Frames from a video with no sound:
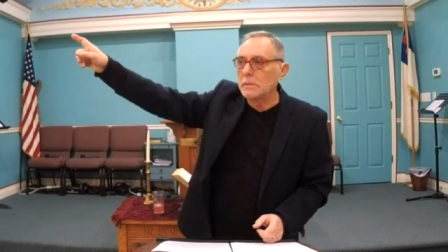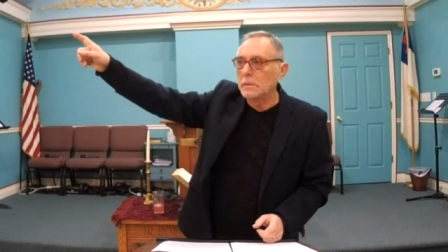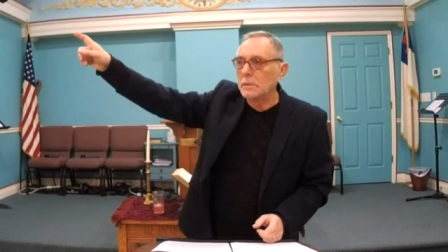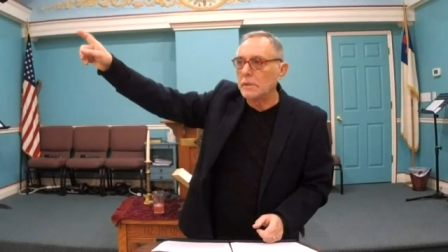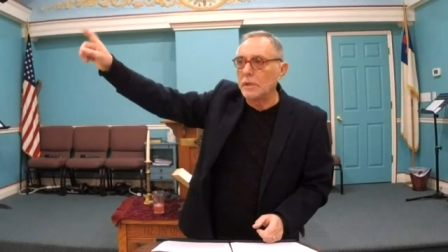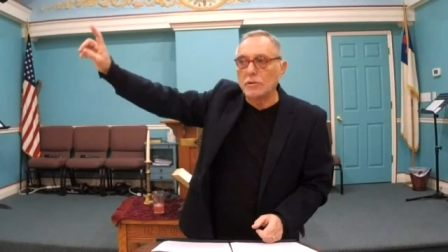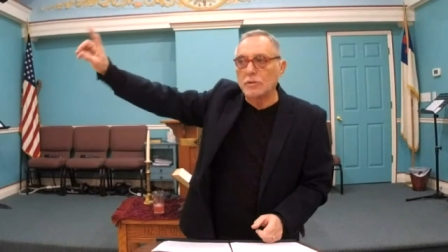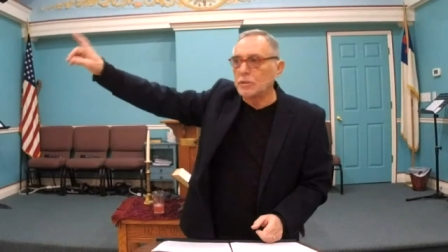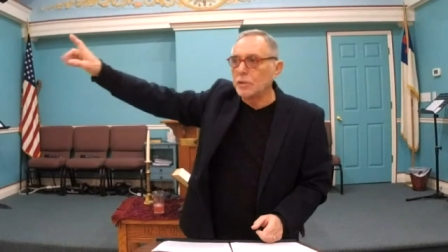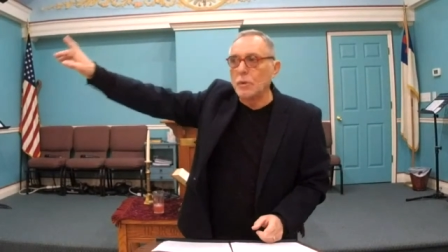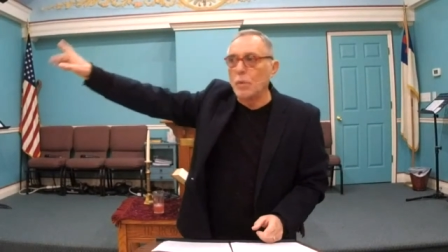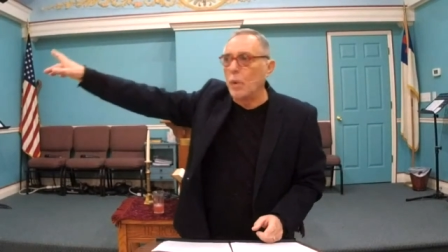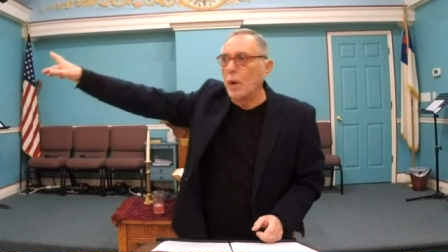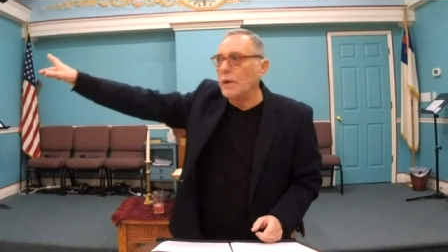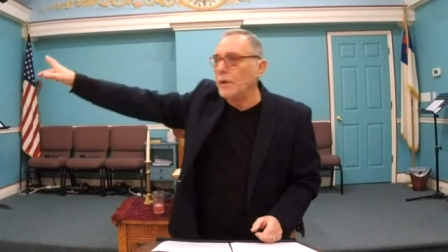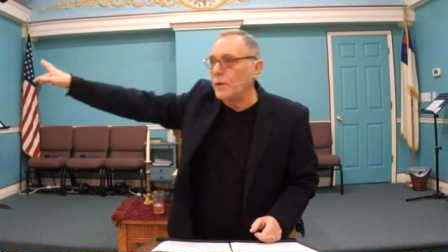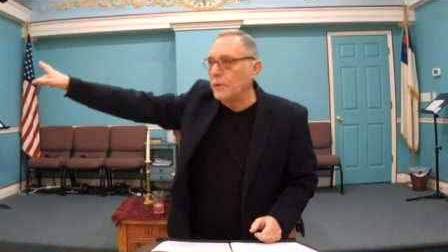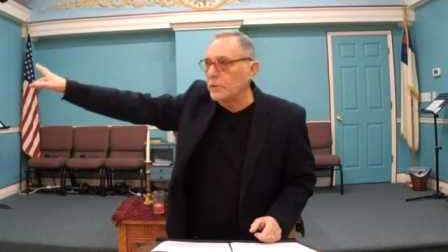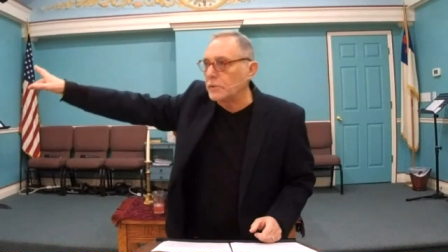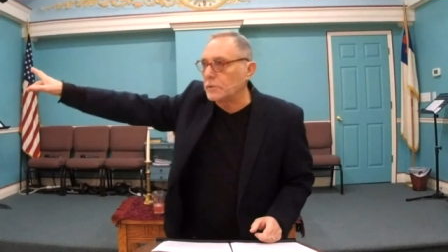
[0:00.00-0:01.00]
They're still
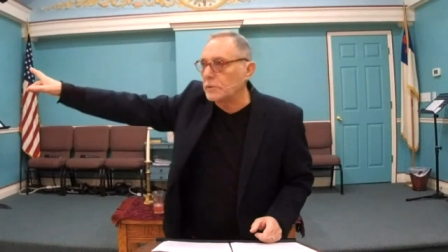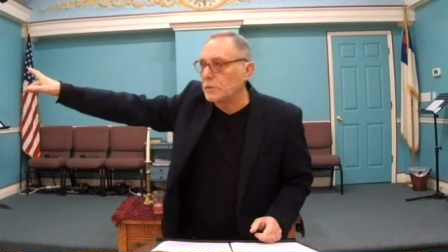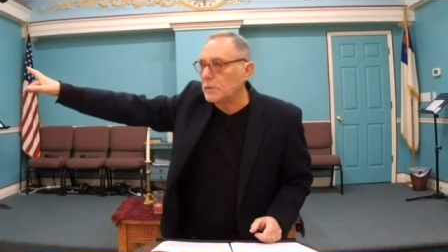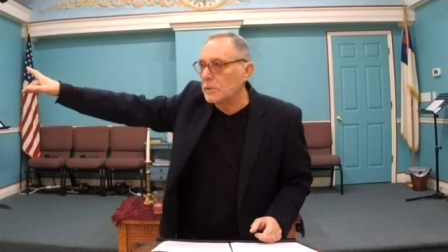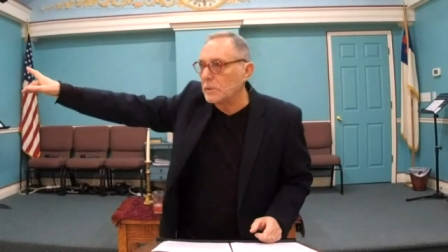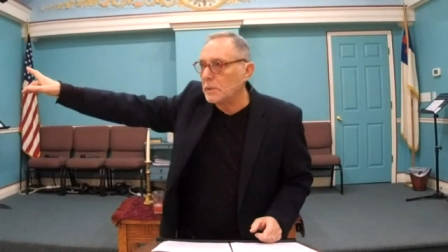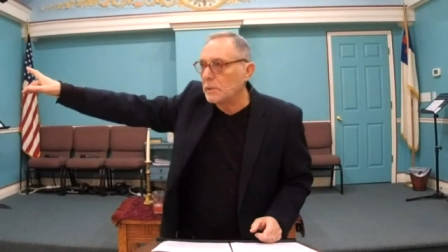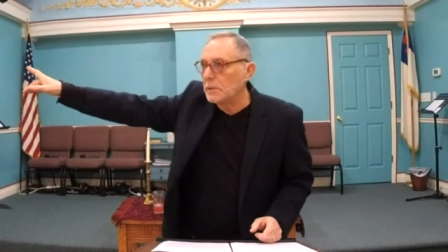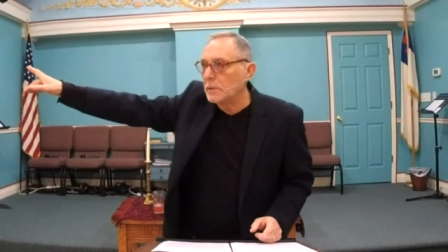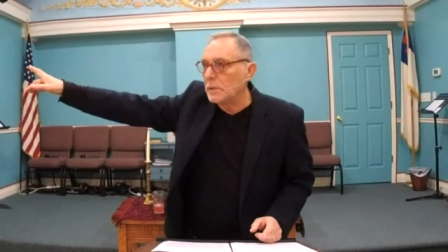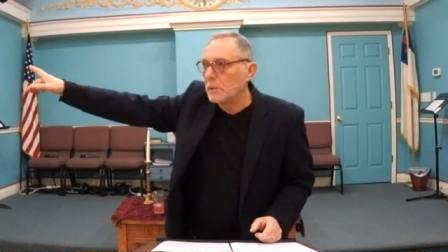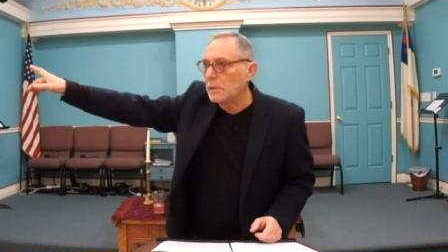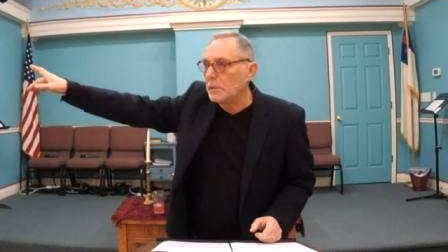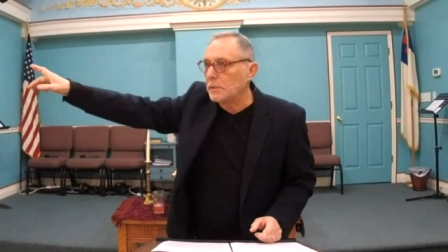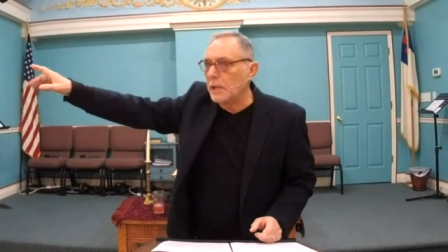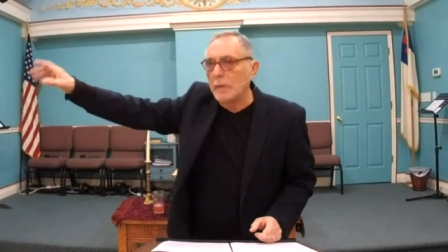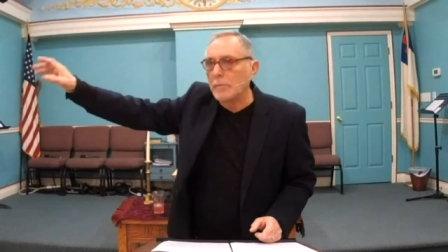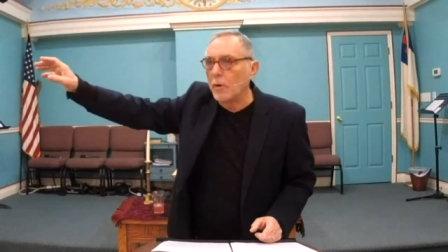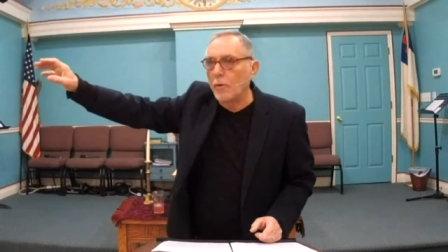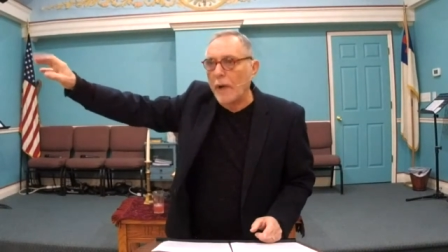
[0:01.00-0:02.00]
wonders,
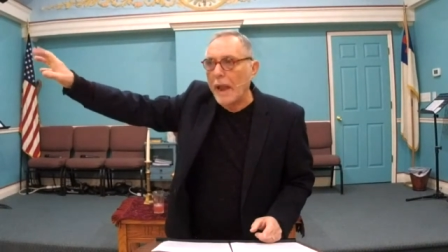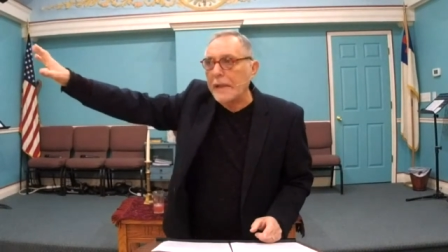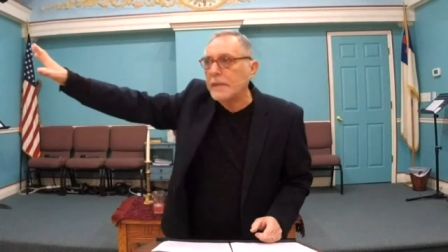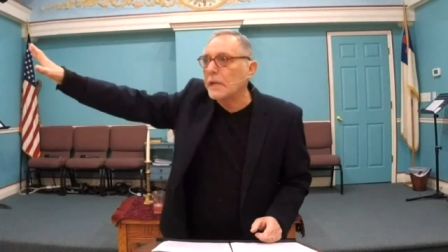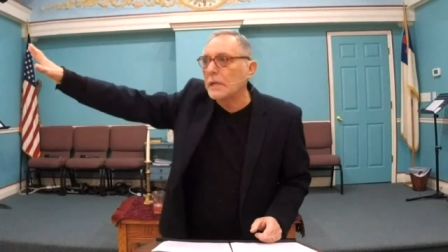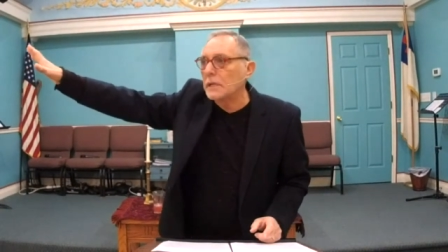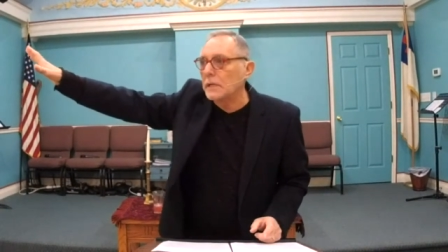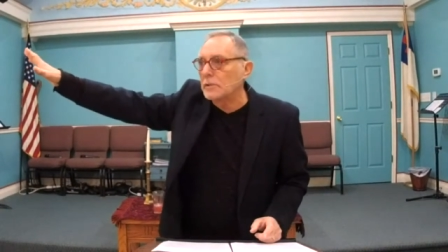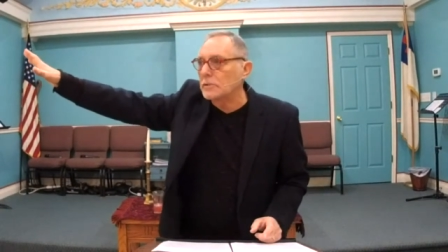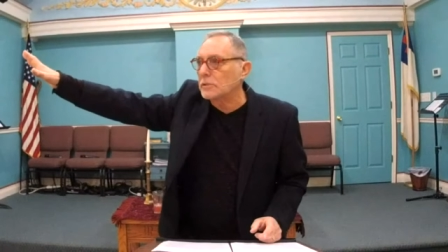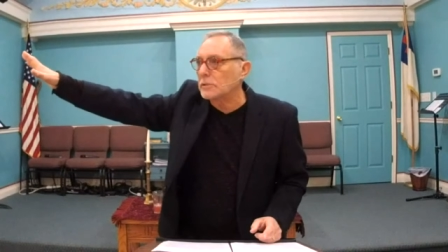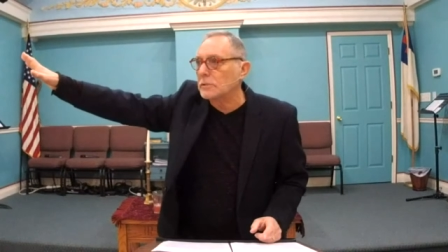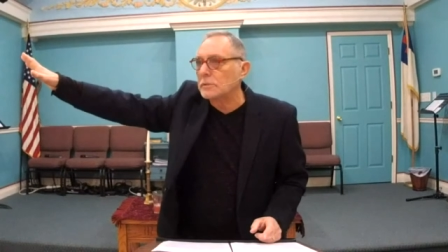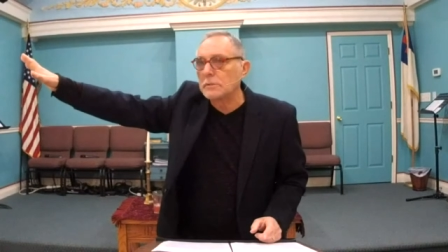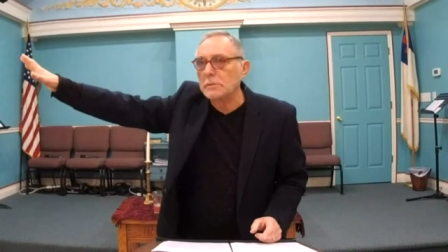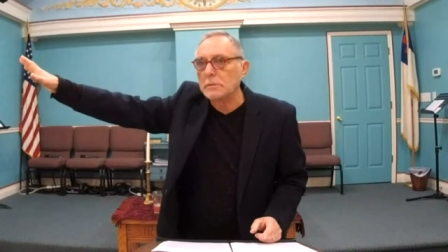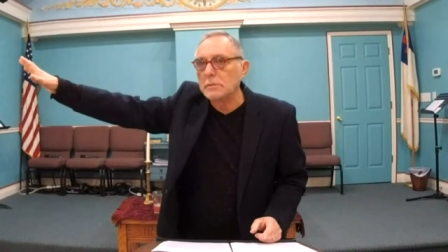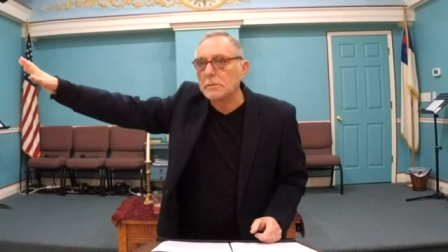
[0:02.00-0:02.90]
they're miraculous.